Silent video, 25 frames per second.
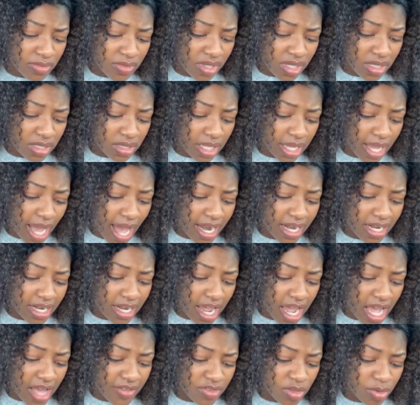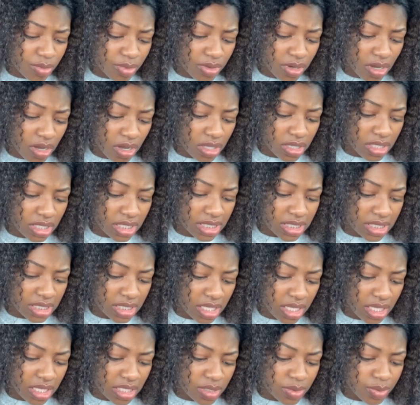like i didn't have to put all these
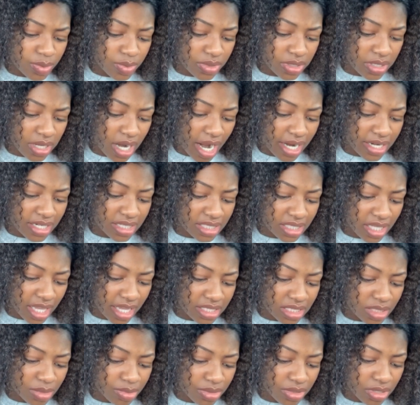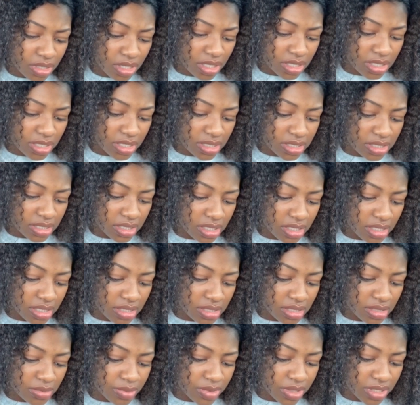skeets but i just like to put all these
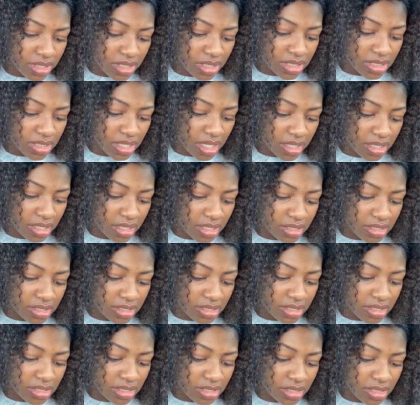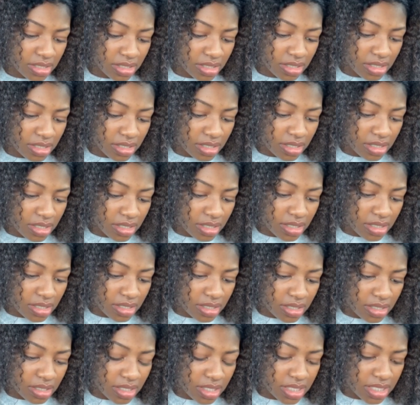skeets because like it's
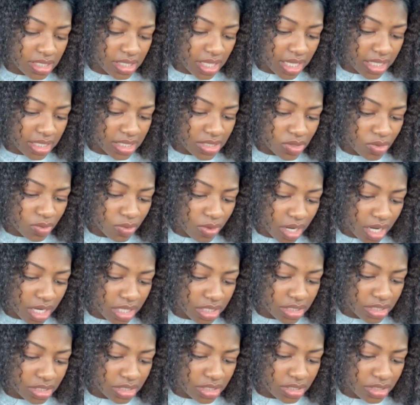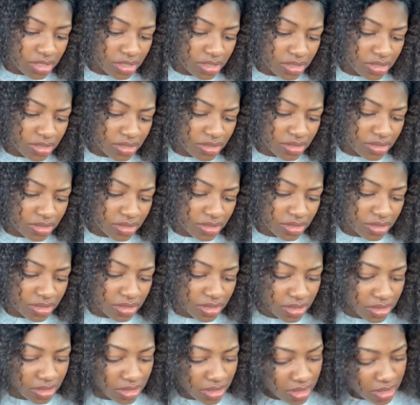it's nice to watch
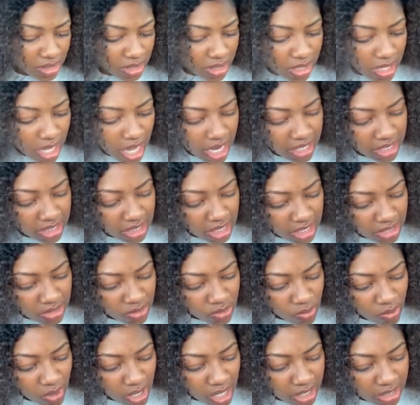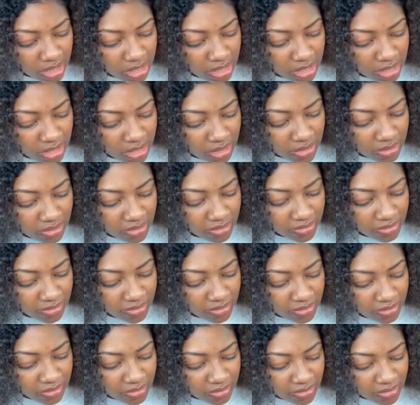i just like to watch
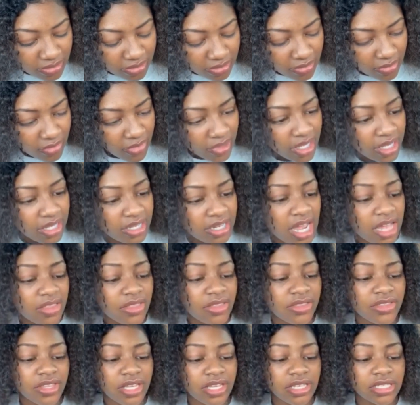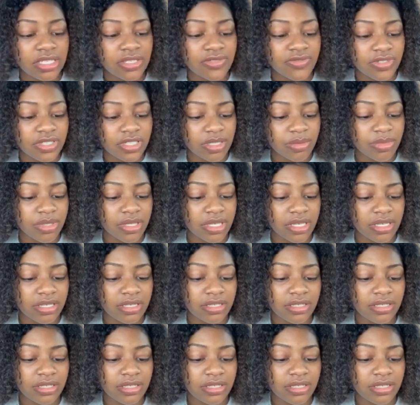and now the thing's fully pink